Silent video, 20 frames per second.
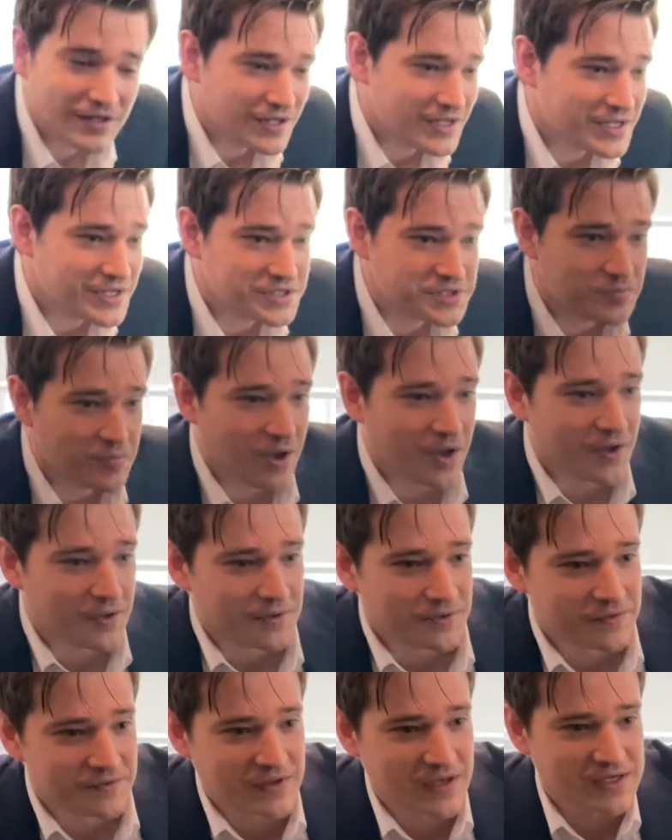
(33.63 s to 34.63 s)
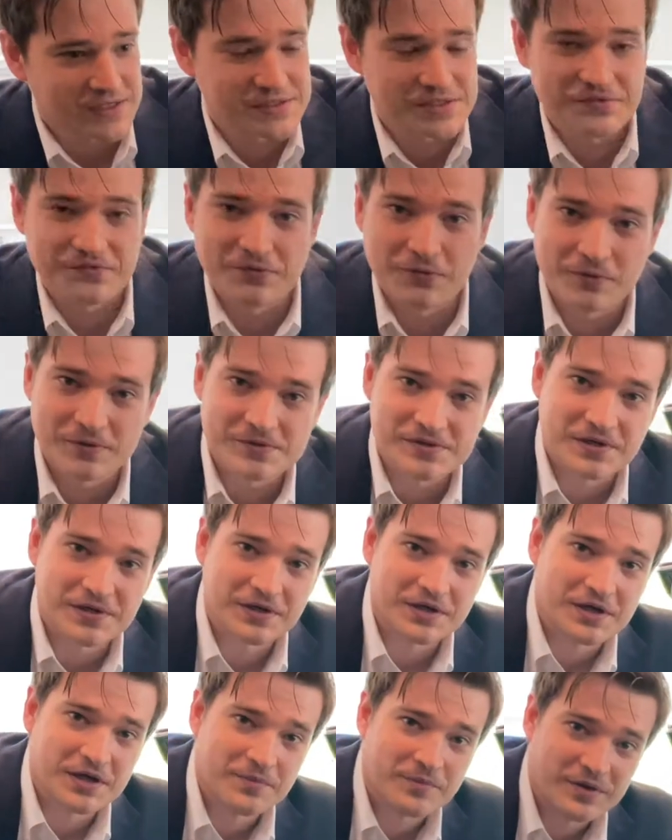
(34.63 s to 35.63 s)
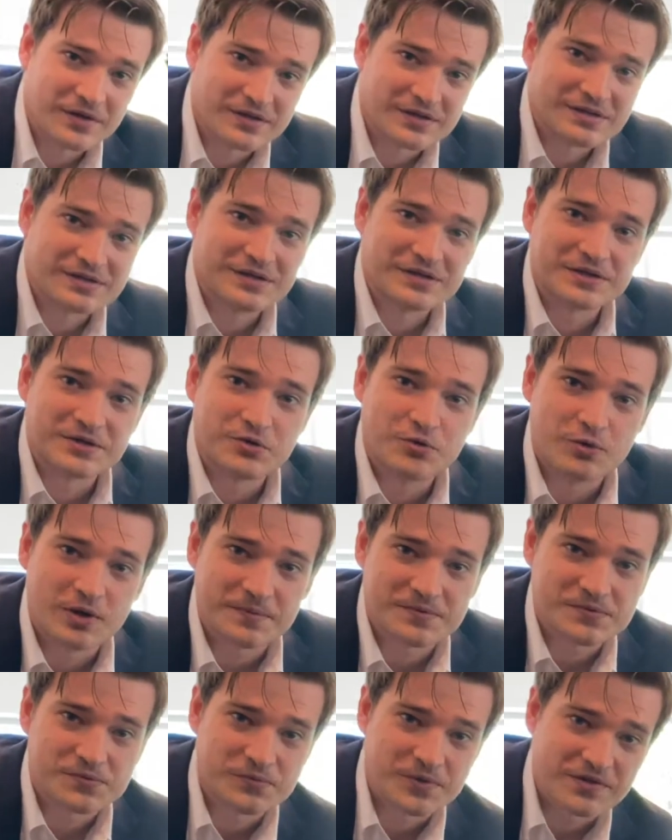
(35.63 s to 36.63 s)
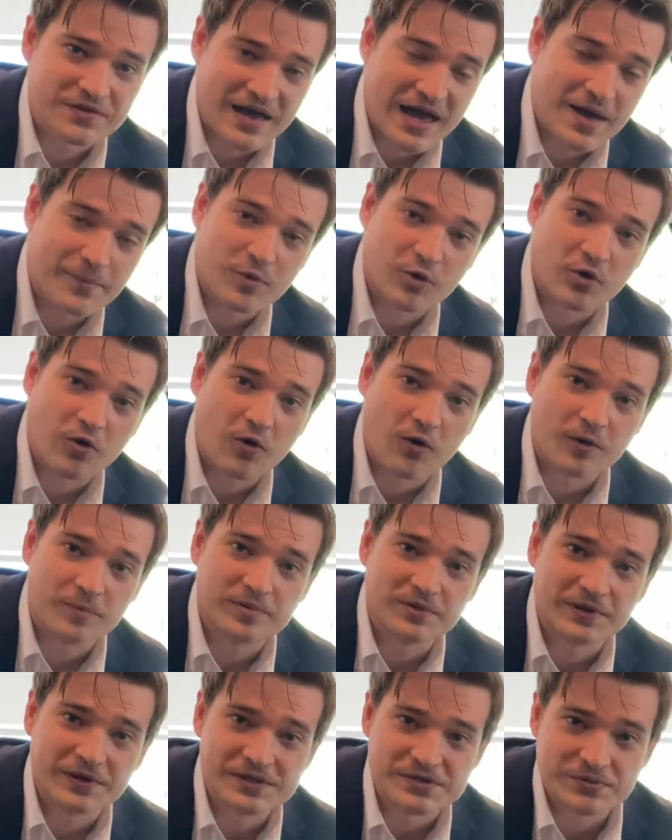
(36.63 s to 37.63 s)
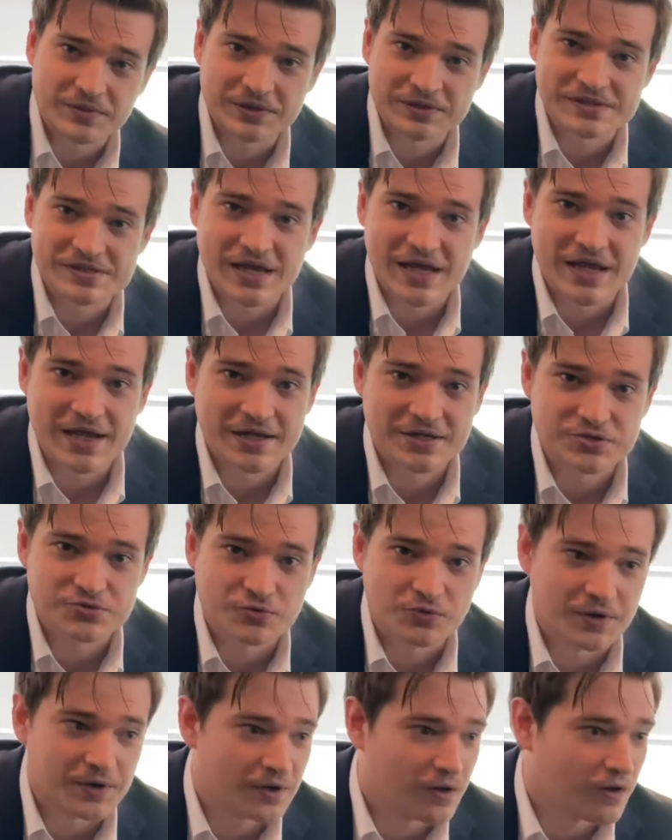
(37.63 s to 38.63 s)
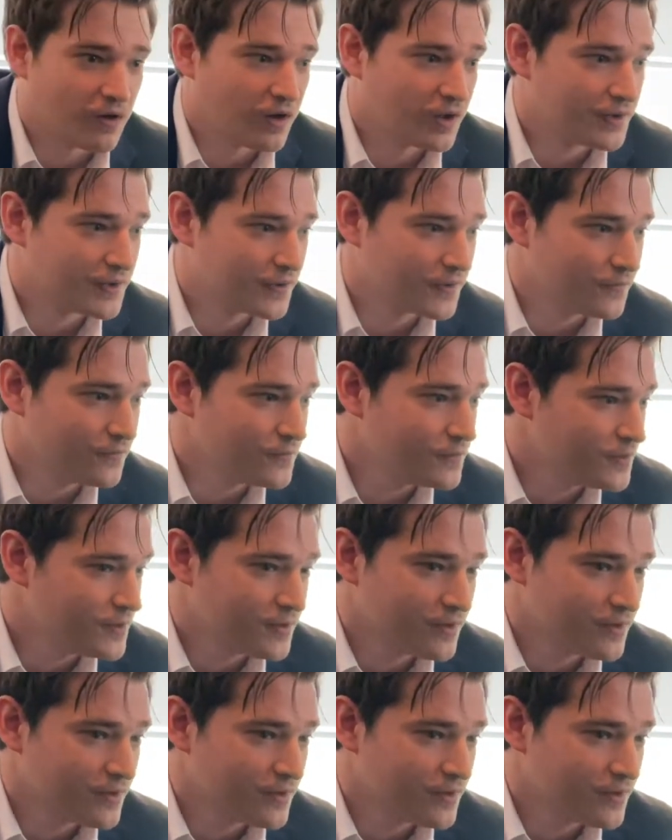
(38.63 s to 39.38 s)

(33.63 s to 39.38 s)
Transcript: Each model of the XT4 is going to come equipped with Apple CarPlay as well as Android Auto.